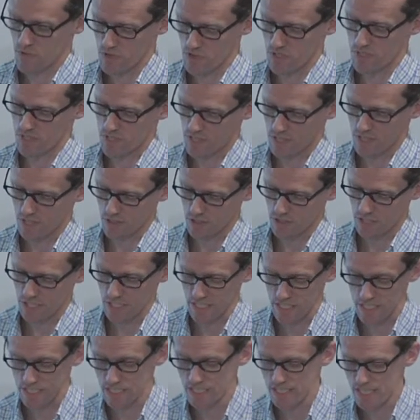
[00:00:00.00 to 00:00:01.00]
the style
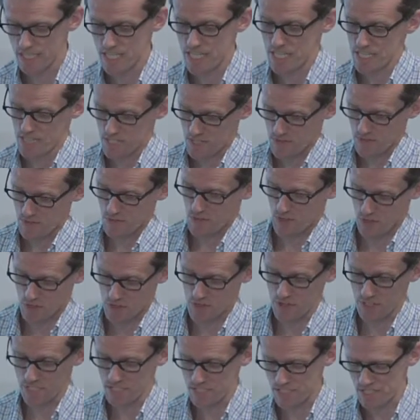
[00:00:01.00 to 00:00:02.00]
sheet
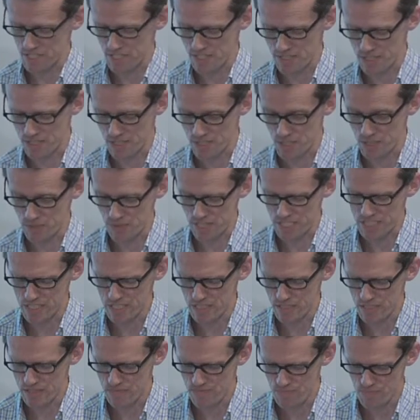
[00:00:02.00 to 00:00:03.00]
that inserts the
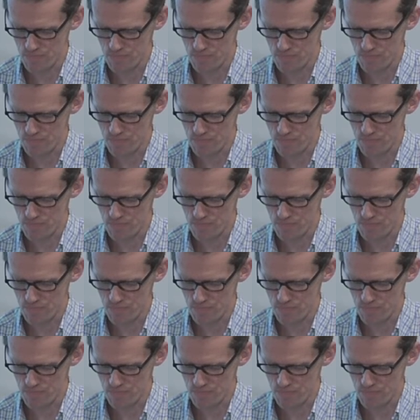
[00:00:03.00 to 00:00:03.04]
comments.